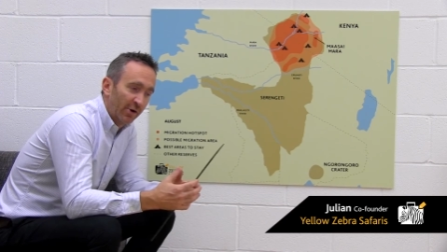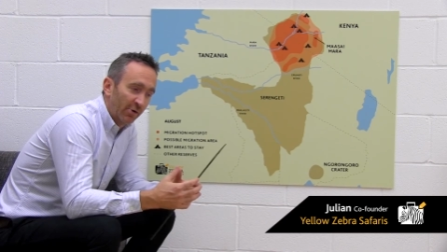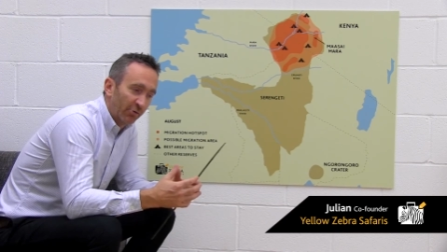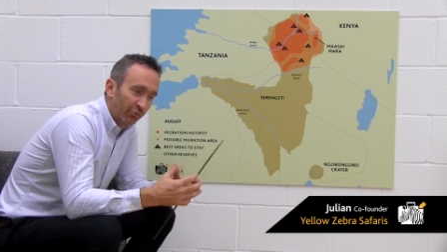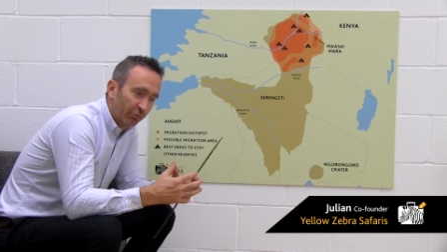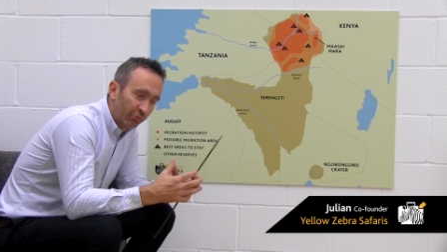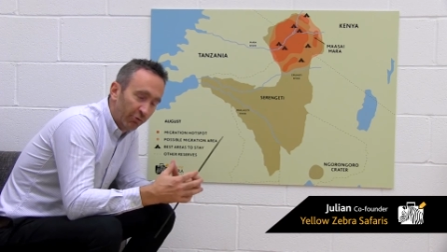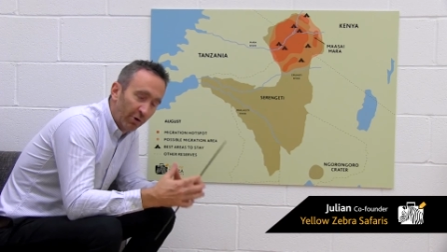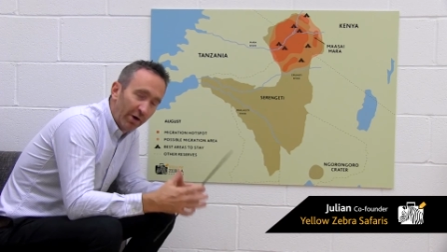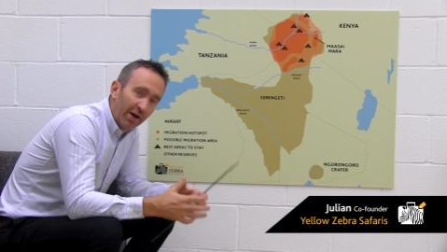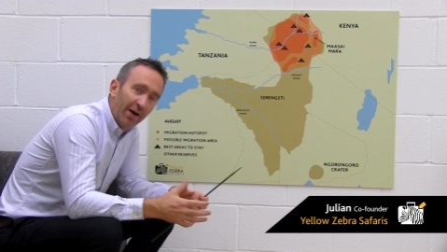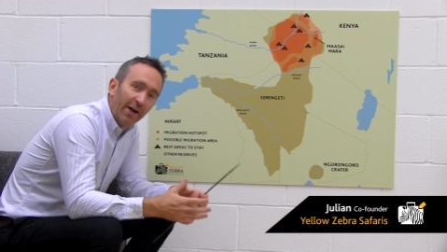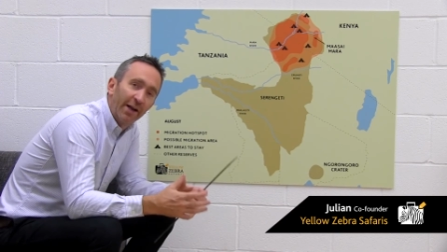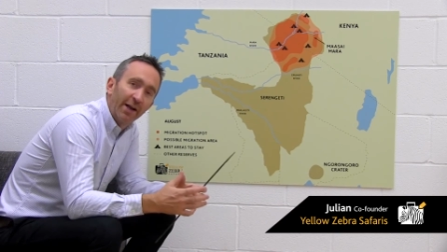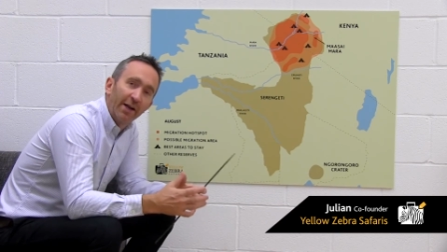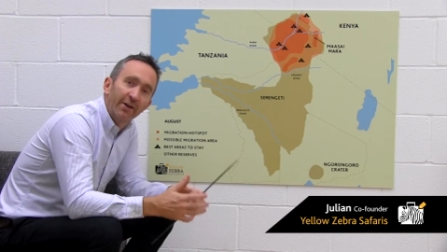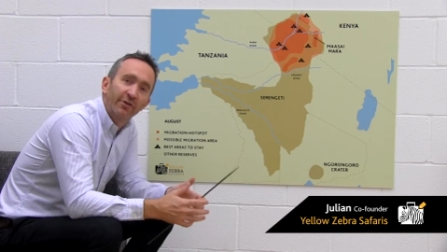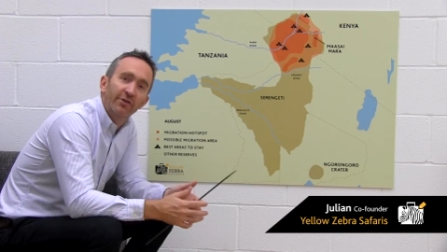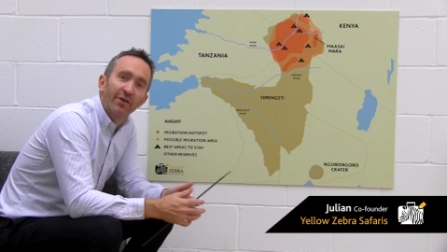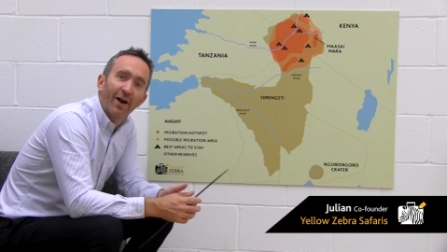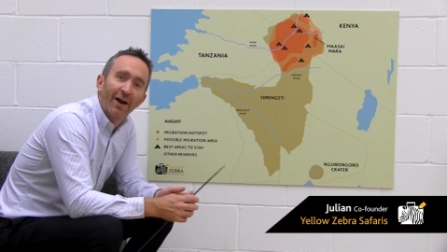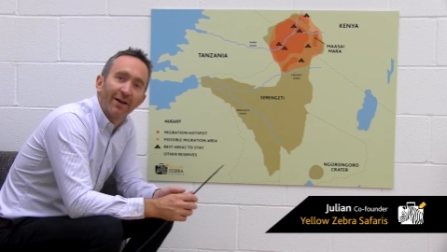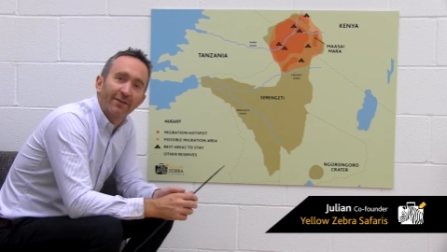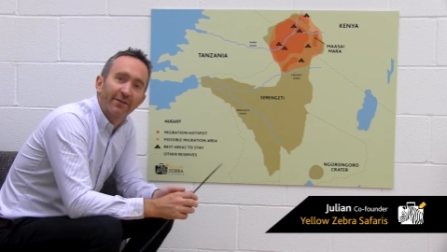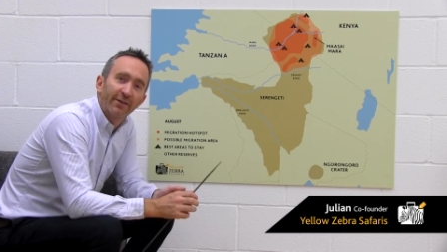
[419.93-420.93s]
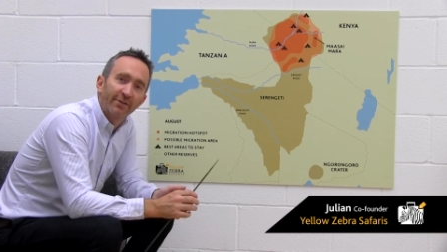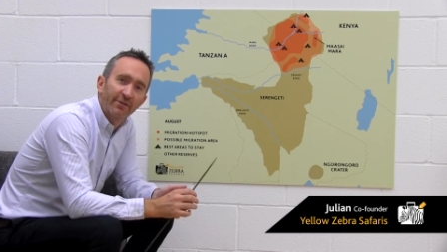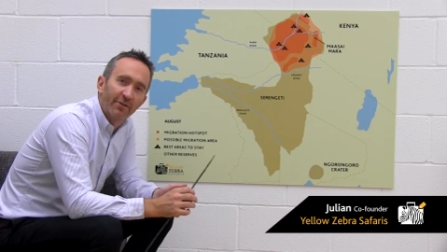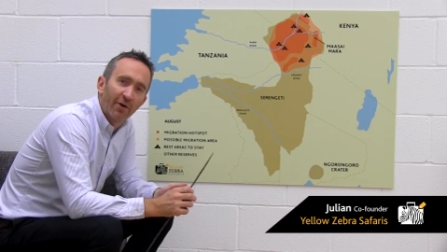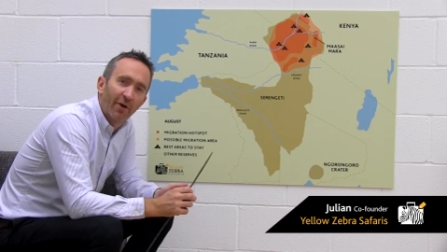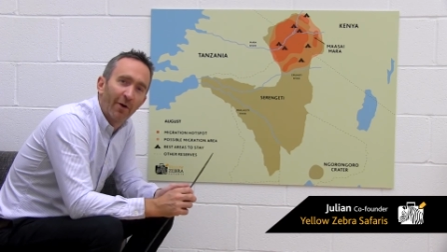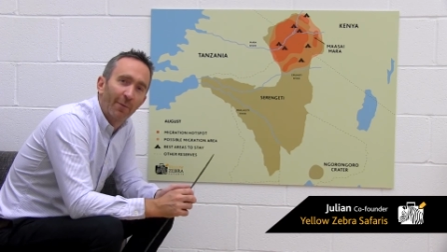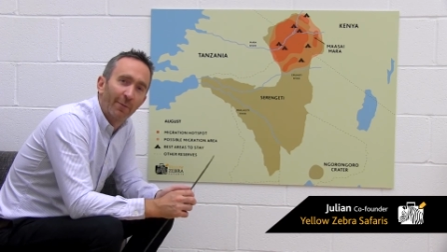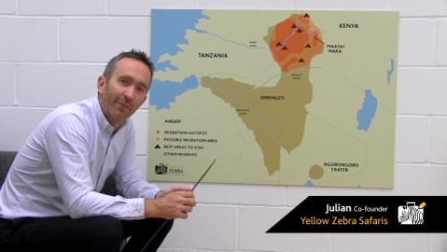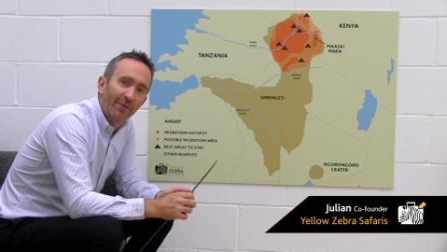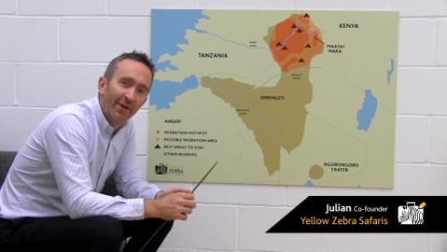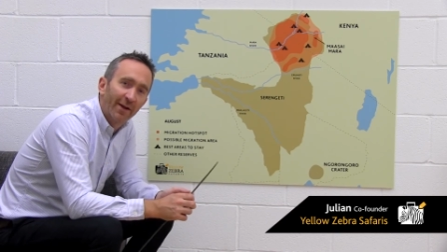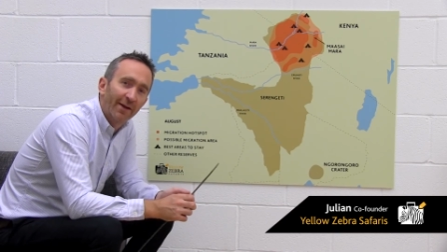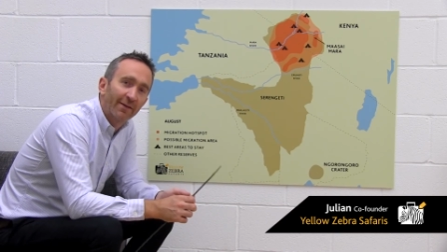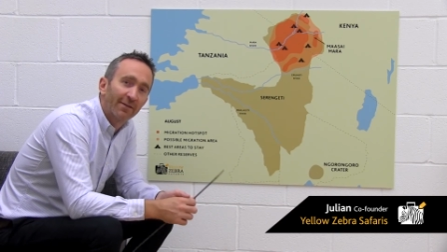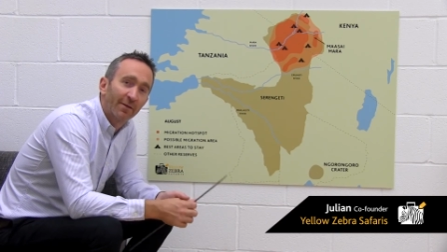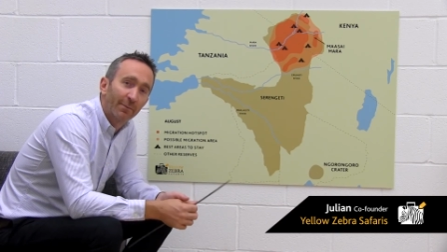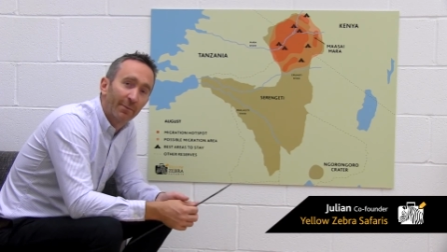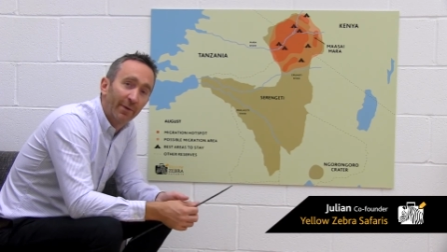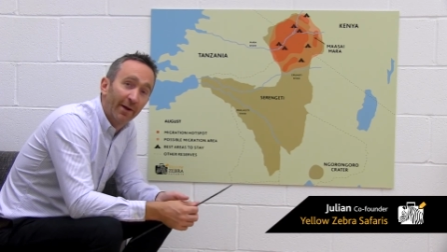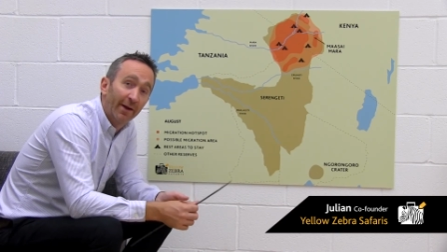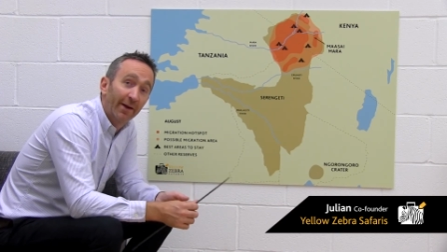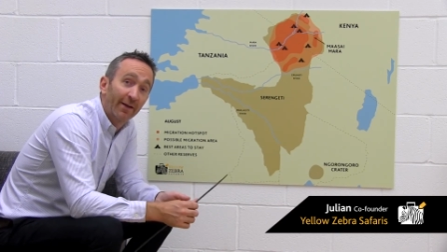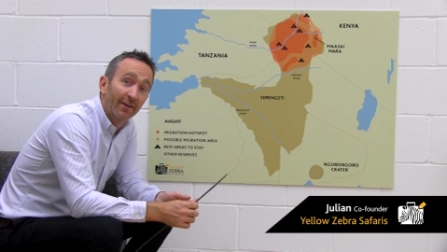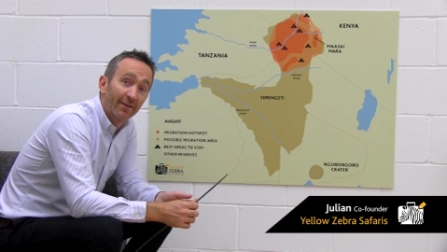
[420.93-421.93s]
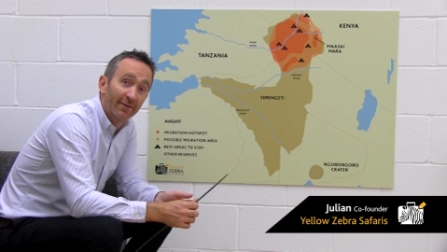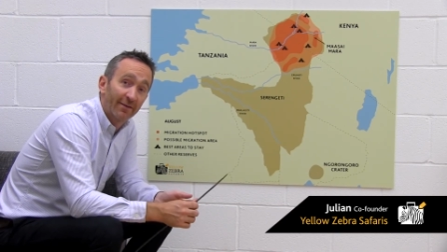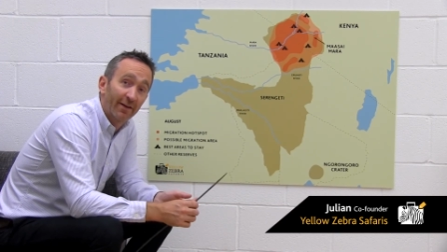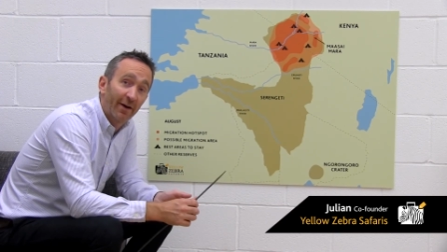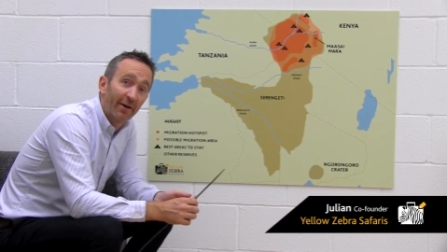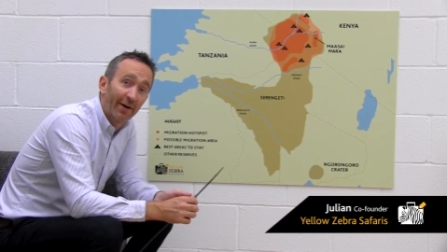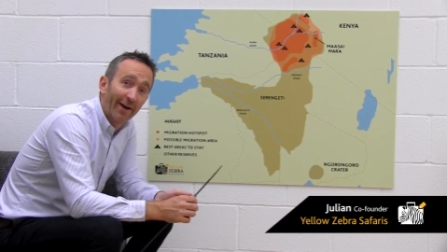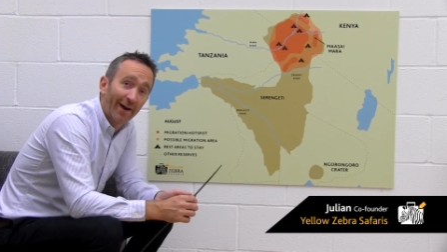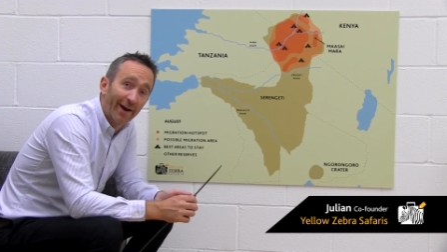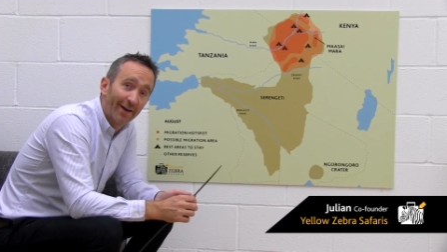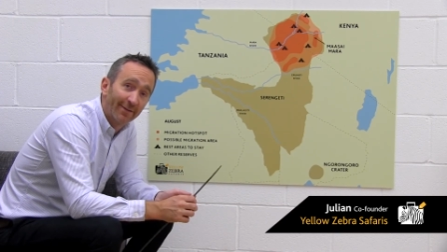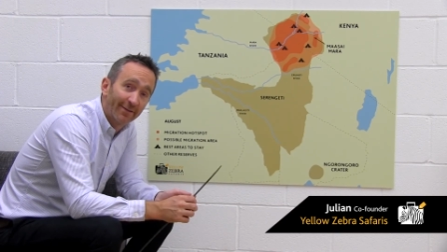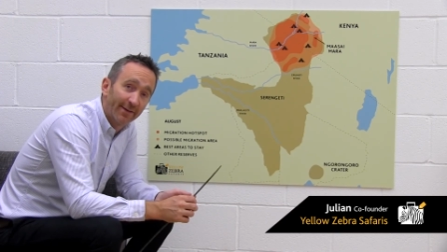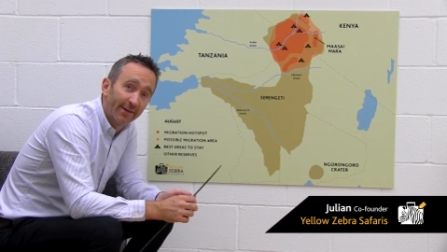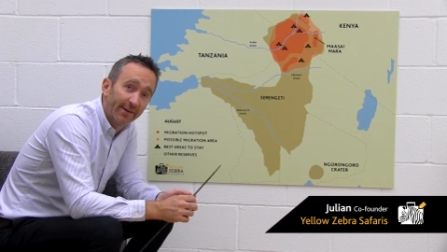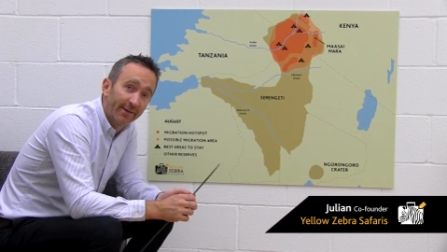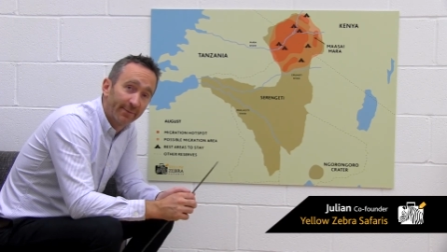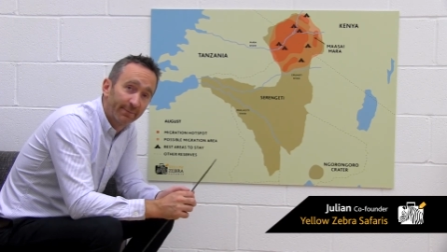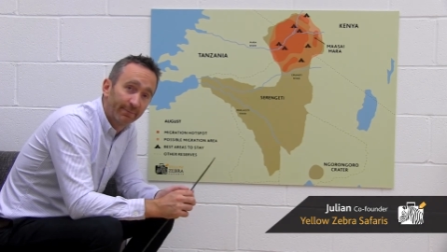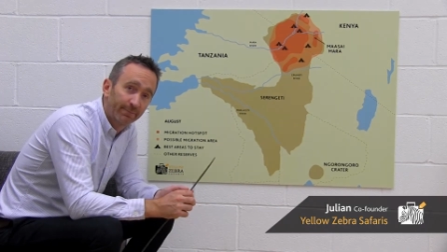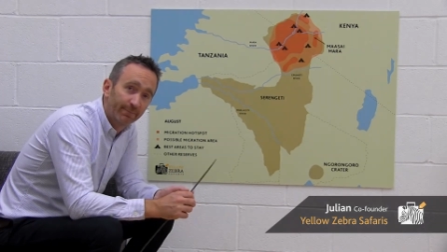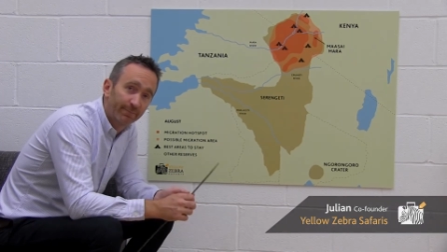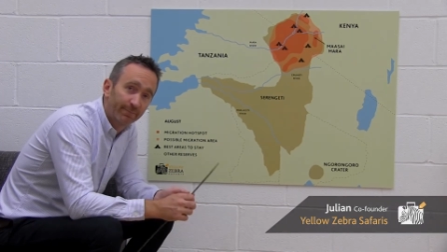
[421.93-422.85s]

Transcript: really attractive time of year to be in the Serengeti.